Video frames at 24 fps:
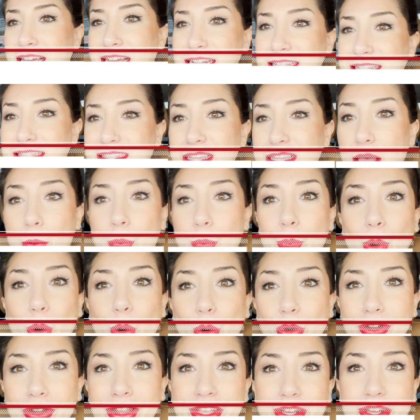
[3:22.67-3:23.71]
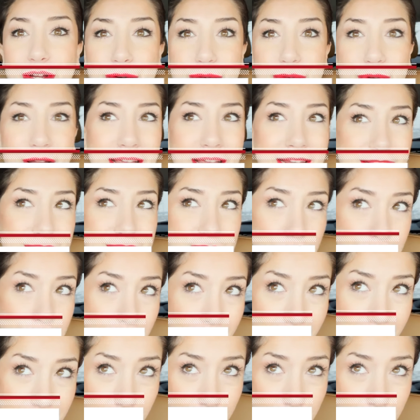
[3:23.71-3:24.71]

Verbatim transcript: it's pouring rain in Dubai.